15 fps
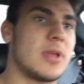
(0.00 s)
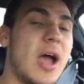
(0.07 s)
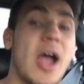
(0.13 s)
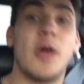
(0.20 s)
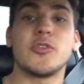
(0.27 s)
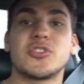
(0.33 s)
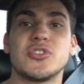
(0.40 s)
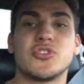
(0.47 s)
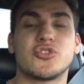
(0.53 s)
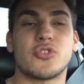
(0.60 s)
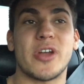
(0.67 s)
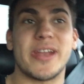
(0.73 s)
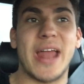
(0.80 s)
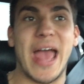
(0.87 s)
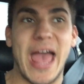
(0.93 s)
I also
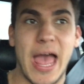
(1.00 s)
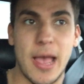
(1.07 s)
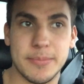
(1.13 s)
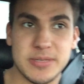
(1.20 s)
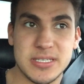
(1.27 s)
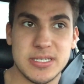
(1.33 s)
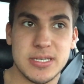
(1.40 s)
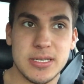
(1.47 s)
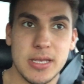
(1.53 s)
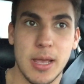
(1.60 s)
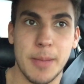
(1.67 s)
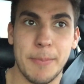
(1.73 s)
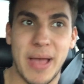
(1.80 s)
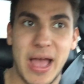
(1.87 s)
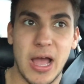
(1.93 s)
train abs
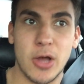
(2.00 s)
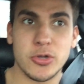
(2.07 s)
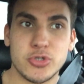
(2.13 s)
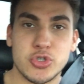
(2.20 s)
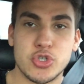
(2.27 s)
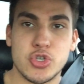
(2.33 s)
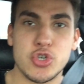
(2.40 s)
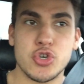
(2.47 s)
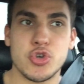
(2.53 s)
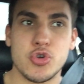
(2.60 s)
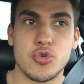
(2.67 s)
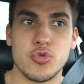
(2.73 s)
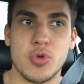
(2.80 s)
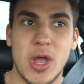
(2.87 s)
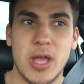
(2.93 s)
about two
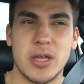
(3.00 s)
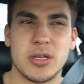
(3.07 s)
two